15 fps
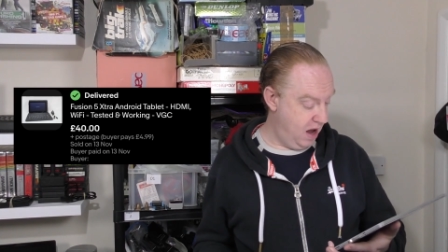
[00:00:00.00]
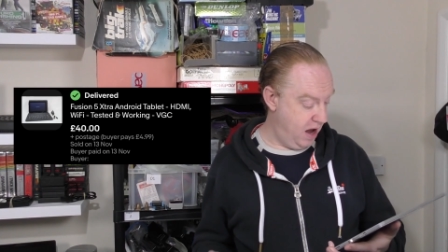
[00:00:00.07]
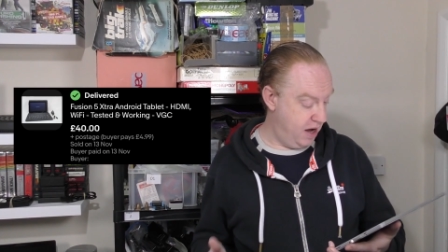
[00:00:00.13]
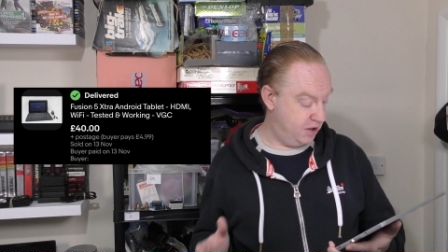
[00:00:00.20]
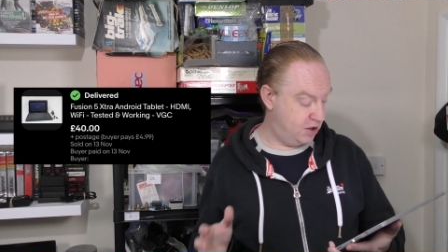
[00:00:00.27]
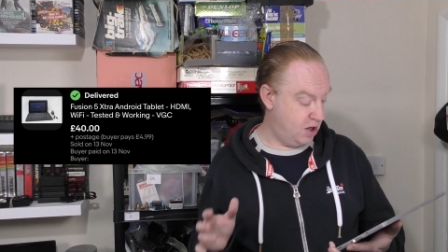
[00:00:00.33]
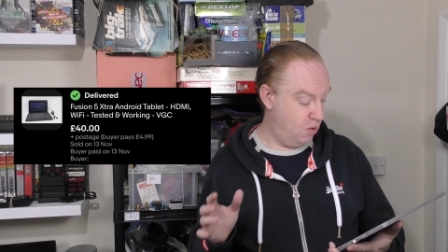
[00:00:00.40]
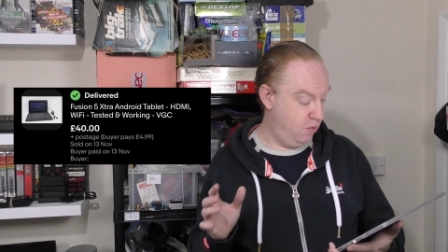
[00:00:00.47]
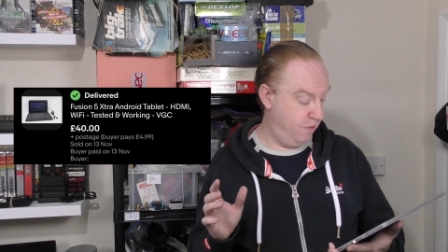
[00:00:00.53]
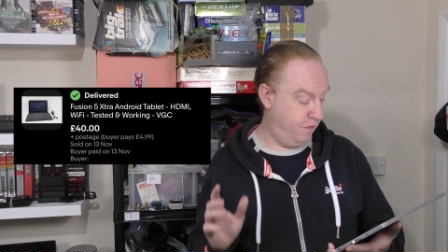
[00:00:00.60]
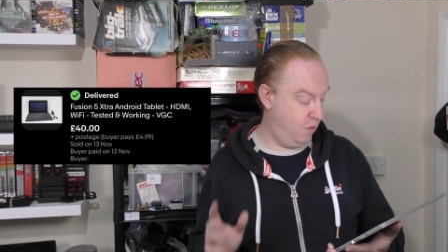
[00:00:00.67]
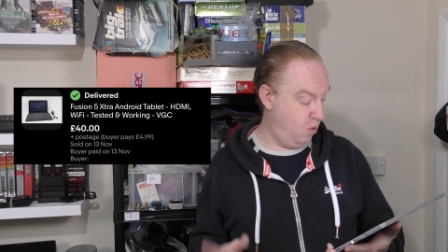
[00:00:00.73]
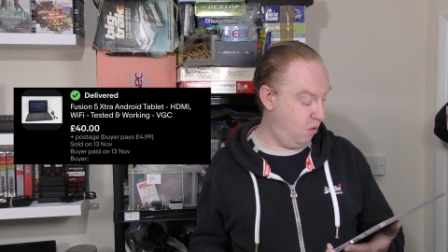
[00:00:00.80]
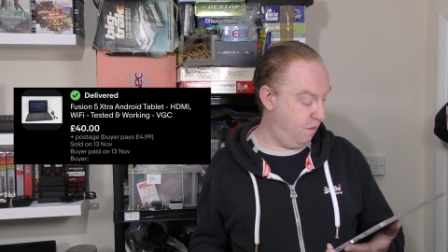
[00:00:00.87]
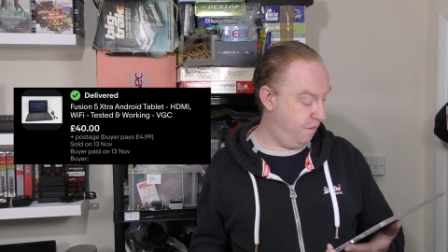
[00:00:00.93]
It sold
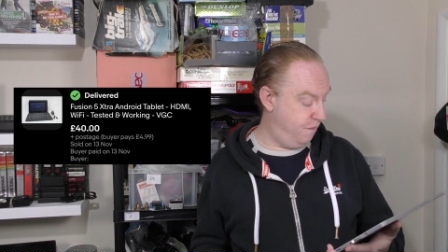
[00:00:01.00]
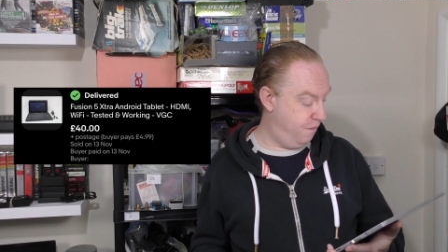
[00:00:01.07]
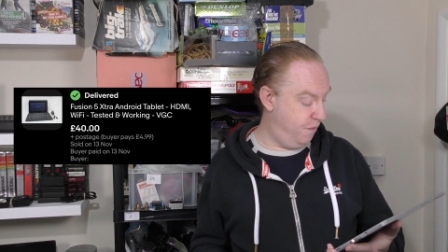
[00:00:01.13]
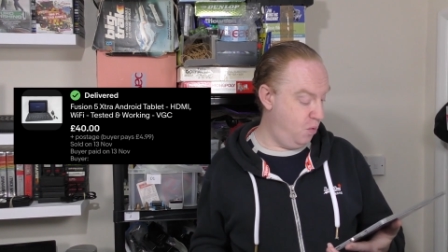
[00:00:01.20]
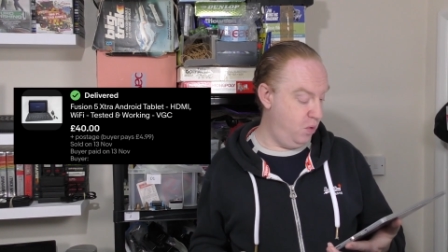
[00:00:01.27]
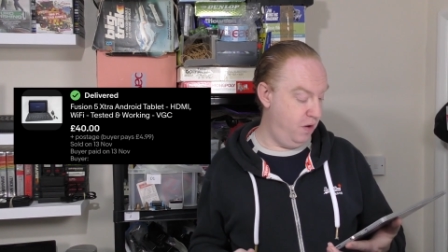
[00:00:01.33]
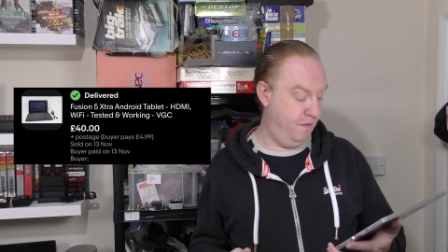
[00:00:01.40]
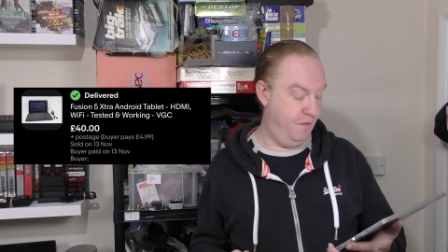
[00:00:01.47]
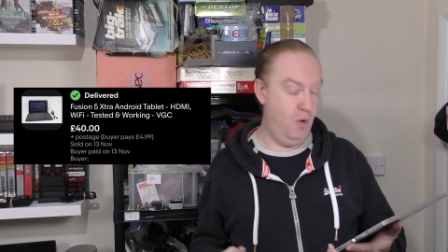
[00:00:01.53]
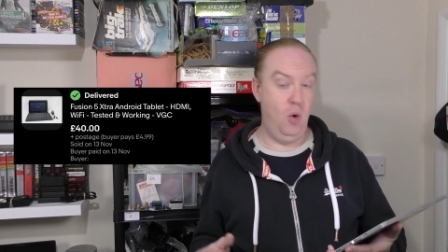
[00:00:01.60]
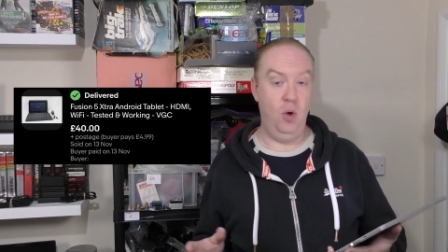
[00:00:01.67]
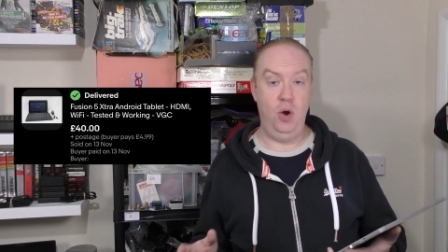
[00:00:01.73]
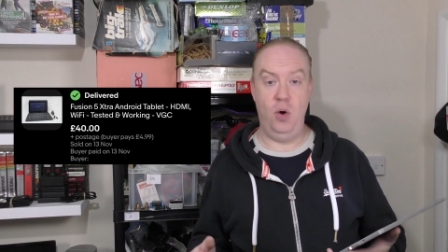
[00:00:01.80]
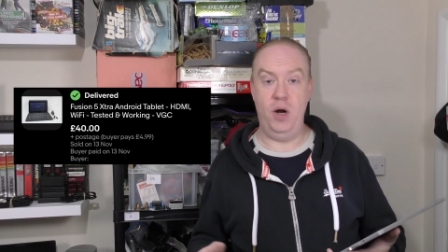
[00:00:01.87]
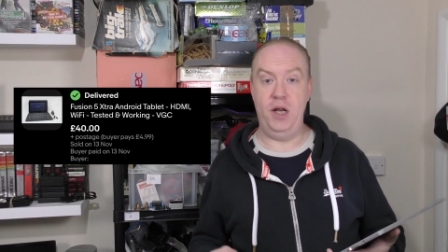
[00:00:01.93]
for
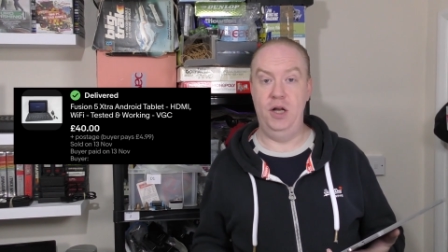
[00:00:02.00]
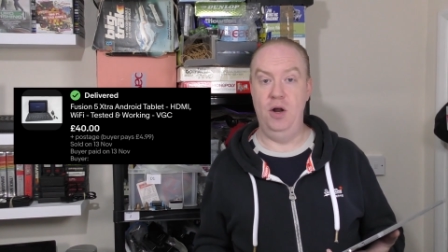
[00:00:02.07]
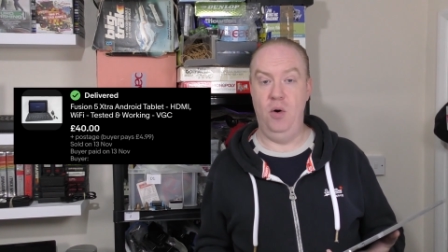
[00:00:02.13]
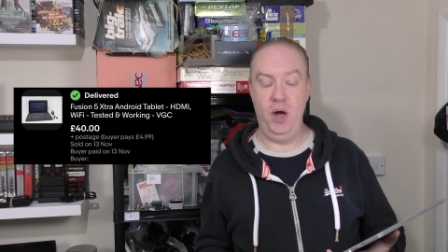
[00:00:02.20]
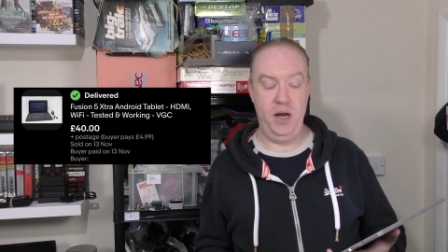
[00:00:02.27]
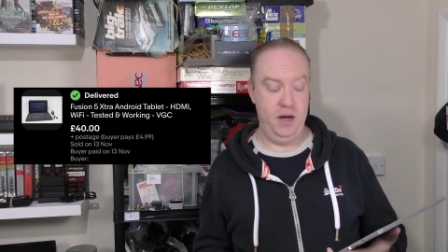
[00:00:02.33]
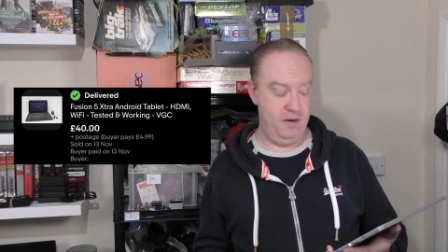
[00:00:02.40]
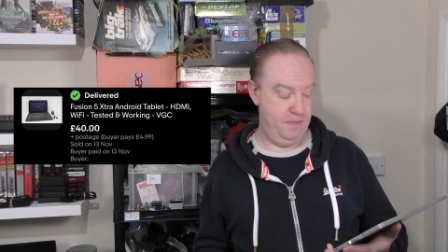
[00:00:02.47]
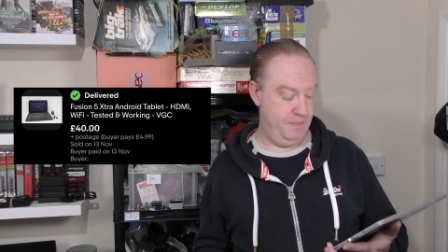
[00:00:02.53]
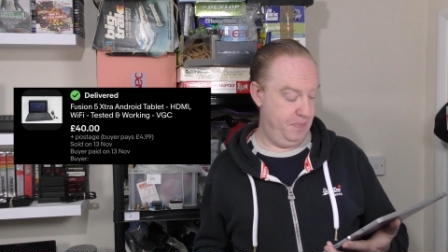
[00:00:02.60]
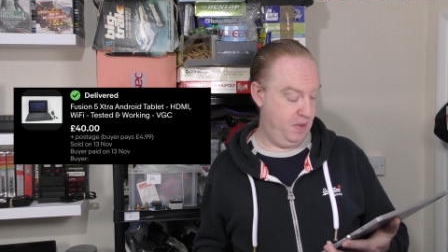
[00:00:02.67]
£44.99,